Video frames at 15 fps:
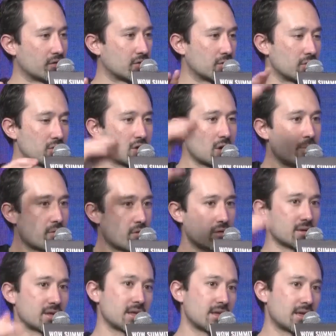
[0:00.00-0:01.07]
So the top
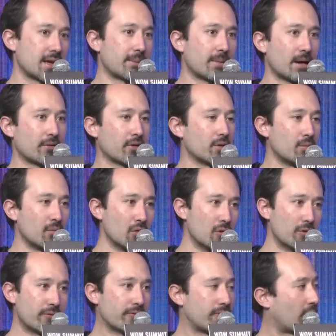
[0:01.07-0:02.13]
grossing game haven't
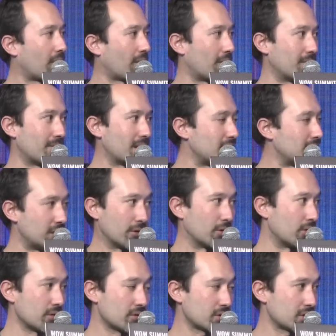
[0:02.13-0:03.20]
moved for many
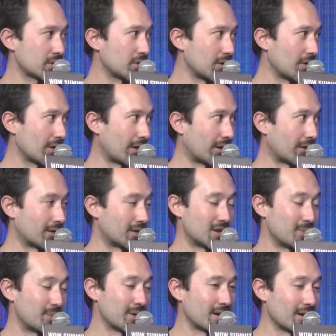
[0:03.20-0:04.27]
years.
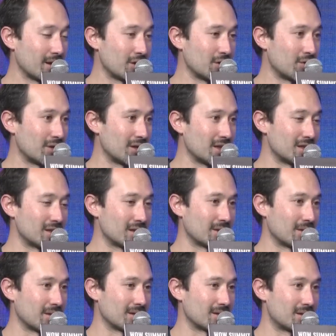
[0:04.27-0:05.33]
Typically, you need
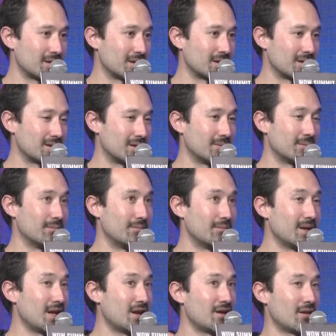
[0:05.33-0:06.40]

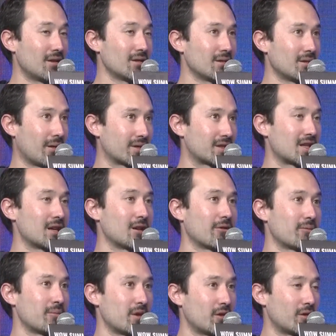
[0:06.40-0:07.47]
million or tens of
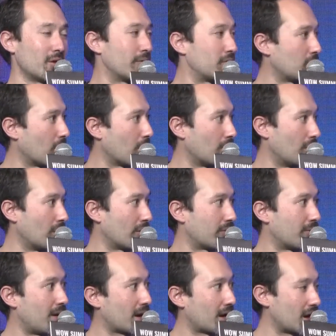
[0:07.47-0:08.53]
millions of dollars of
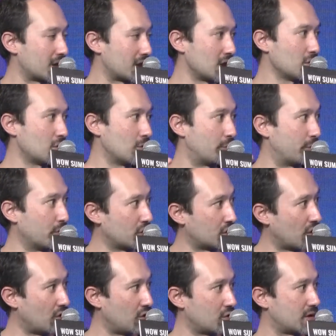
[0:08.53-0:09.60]
marketing to push
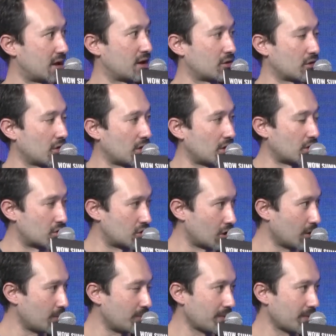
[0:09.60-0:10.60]
a new title in the top.